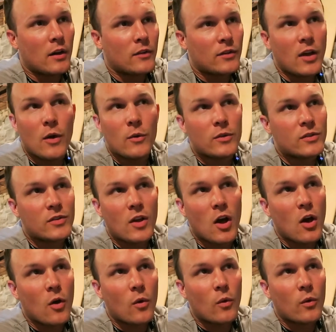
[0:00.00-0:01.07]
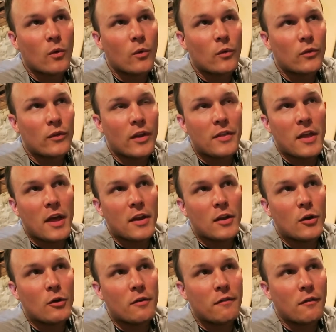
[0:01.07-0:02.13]
so-and-so said they'd
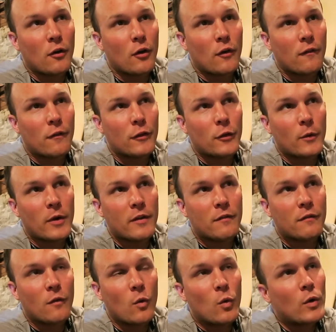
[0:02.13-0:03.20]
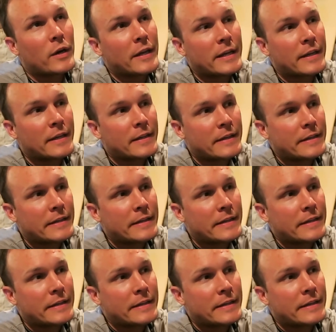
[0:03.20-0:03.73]
do it for $340.